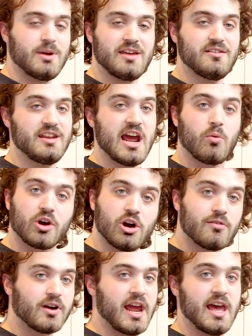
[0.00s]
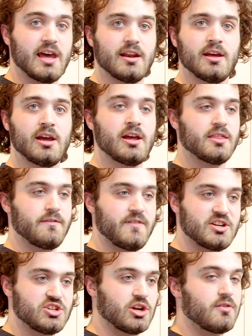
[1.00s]
to pay the network overhead, the
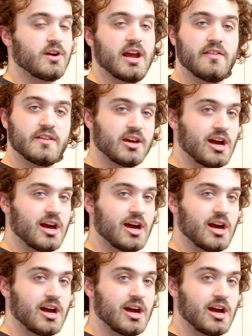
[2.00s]
fetching overhead, the